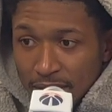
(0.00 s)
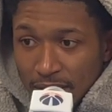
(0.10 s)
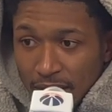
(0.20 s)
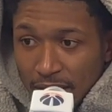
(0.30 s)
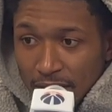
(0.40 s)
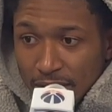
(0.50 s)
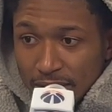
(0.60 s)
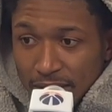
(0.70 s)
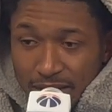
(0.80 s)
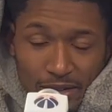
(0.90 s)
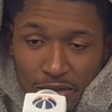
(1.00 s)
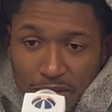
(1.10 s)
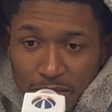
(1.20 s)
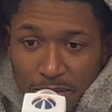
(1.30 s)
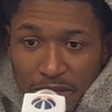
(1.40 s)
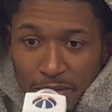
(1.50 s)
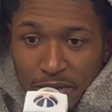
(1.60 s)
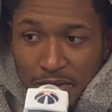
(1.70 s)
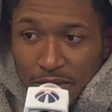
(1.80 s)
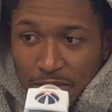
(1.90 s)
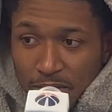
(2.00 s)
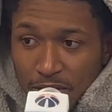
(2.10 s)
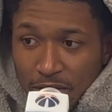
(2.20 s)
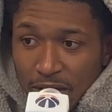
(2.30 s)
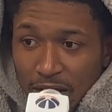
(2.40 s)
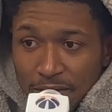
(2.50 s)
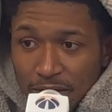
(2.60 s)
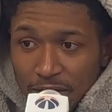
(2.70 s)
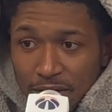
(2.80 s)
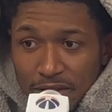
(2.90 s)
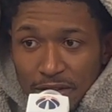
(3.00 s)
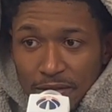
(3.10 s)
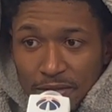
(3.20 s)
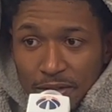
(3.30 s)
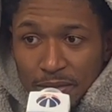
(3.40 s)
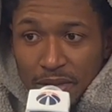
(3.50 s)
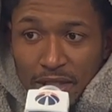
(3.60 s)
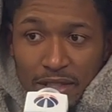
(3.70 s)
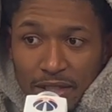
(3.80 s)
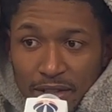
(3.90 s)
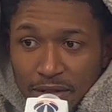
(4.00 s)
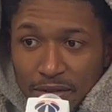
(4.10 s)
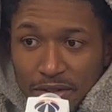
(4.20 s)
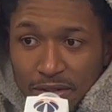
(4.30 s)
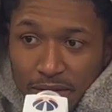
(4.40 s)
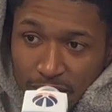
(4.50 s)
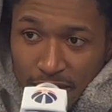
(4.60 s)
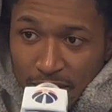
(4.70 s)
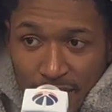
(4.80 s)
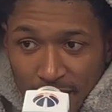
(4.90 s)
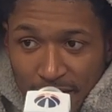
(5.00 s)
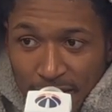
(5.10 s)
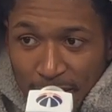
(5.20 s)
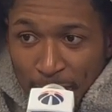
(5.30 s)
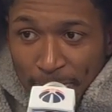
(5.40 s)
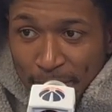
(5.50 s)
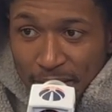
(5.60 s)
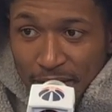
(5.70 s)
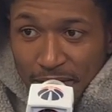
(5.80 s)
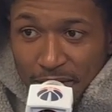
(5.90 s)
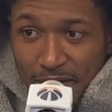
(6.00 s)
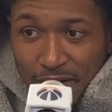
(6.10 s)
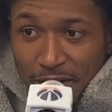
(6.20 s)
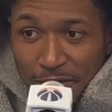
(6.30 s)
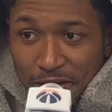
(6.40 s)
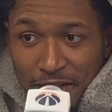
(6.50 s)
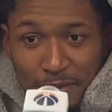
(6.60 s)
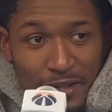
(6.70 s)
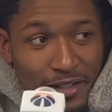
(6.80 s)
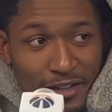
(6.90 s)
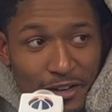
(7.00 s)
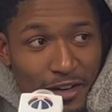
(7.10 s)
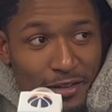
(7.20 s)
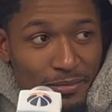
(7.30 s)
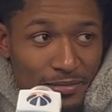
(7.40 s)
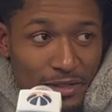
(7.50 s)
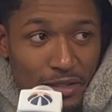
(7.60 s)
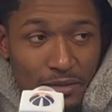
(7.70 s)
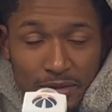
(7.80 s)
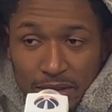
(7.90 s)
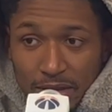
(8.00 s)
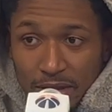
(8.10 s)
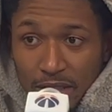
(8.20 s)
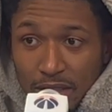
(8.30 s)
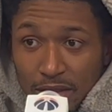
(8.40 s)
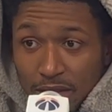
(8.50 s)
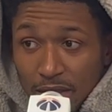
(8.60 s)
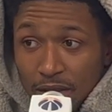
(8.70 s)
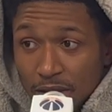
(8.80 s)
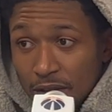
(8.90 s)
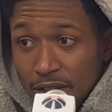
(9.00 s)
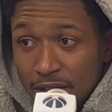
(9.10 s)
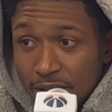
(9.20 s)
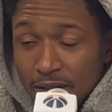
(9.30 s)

Uh, and ultimately, man, when you're confident in yourself and you're playing at the lowest, he he don't think anybody can guard him. You know, and he he literally